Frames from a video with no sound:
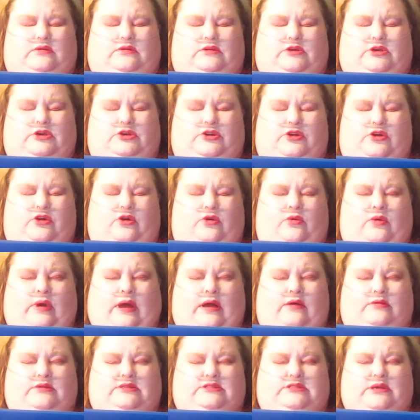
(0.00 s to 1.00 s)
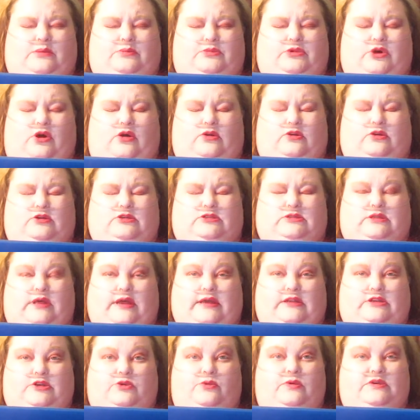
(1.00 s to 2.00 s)
You know how some doctors
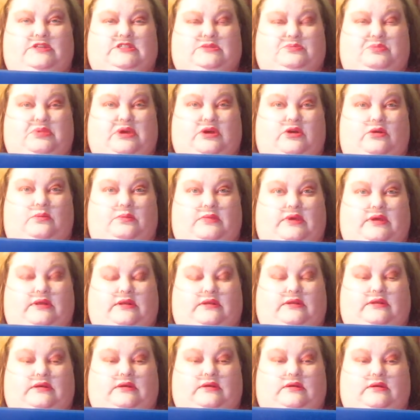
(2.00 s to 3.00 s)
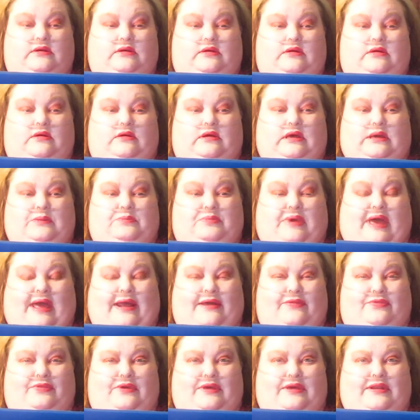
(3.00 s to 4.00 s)
like to experiment, and
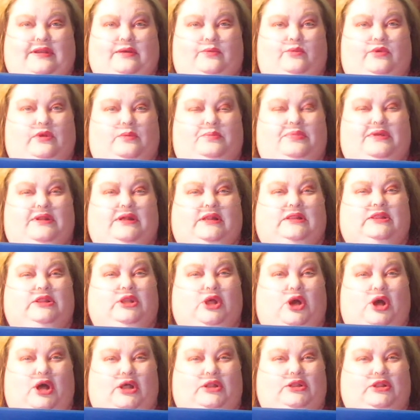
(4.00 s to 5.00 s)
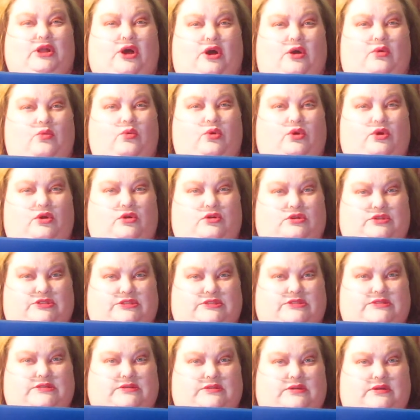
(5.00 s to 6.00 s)
back then it would have been a lot, lot
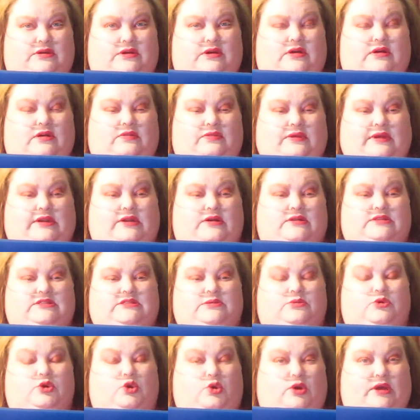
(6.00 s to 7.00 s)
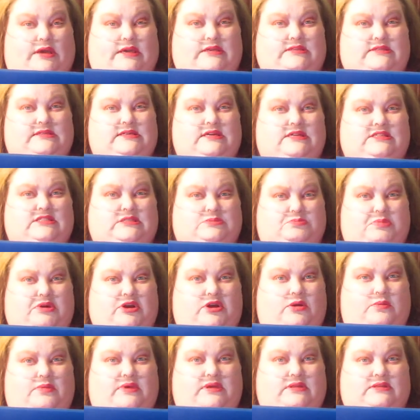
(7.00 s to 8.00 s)
worse. They had done some crazy
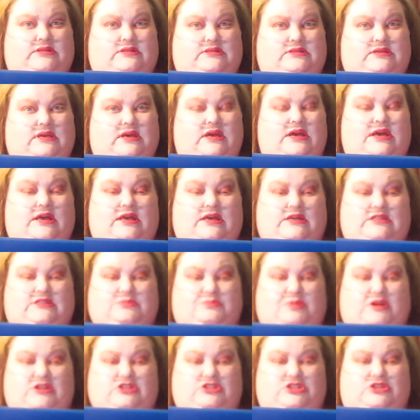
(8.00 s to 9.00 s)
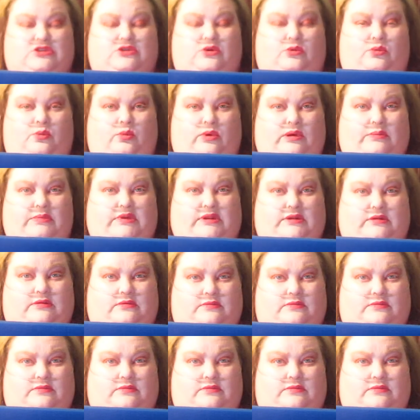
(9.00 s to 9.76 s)
experiments, especially on women,